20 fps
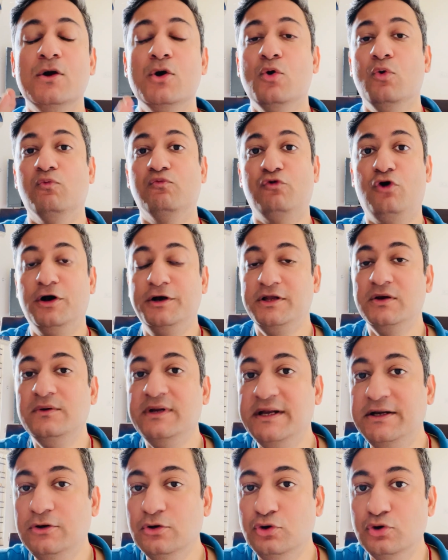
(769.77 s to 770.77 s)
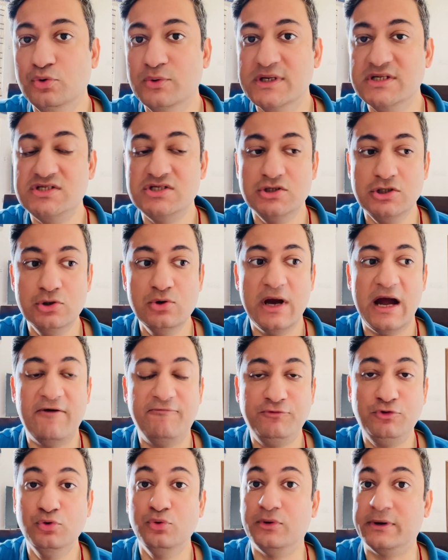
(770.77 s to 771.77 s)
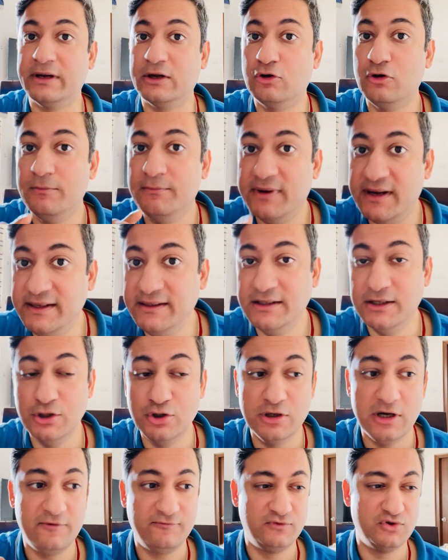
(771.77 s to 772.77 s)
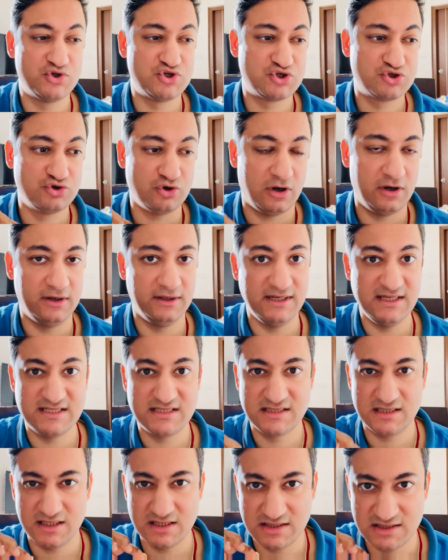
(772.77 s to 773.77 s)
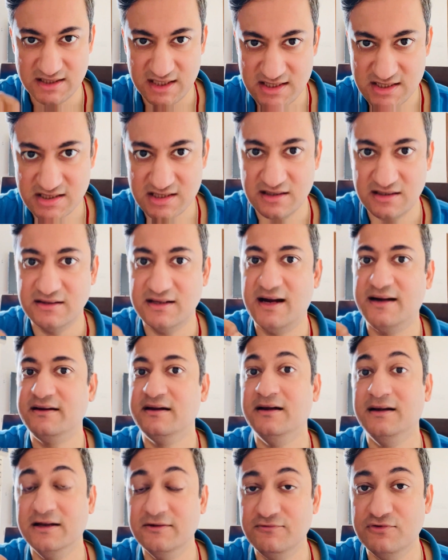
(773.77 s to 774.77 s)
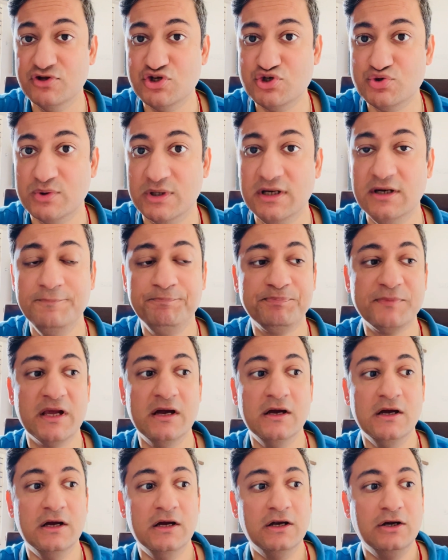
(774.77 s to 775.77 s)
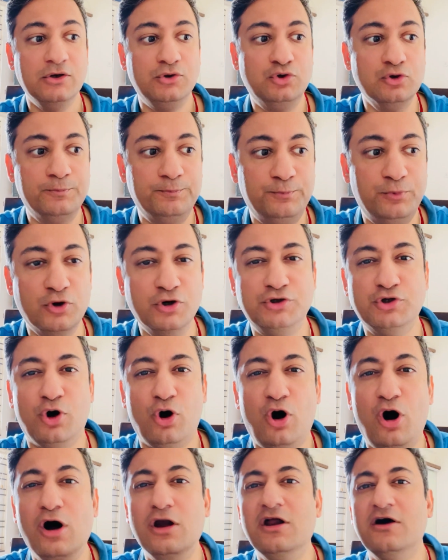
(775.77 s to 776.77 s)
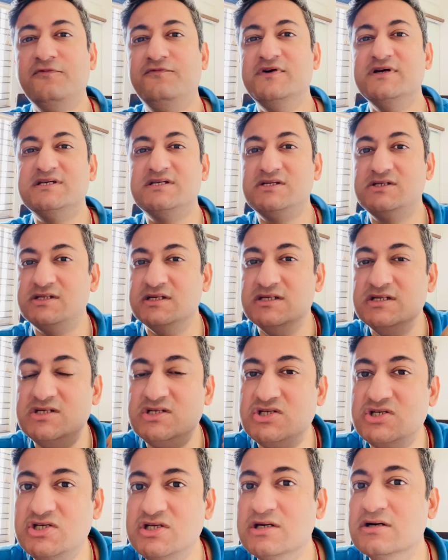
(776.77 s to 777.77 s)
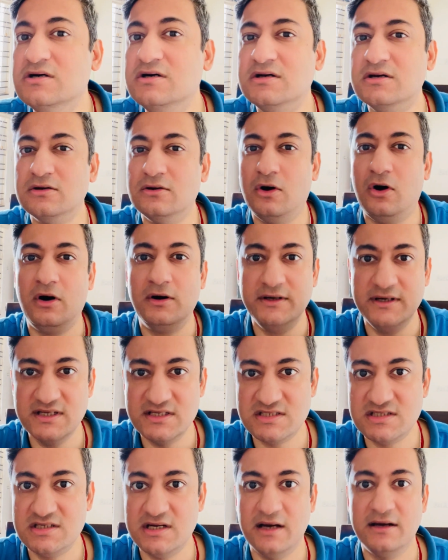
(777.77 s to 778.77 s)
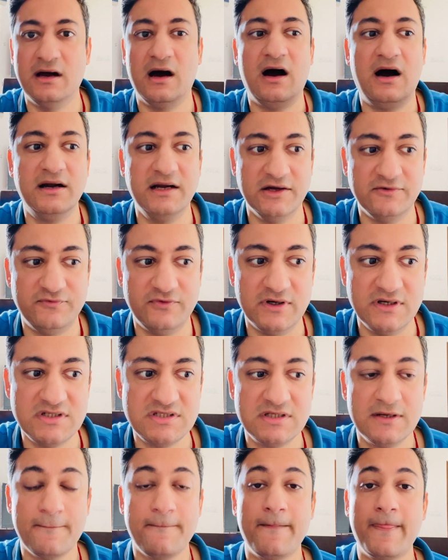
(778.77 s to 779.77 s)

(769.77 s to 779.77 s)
what you need to do is you have to recommend, you have to strongly suggest that individual to put all of his sincere, honest and hard efforts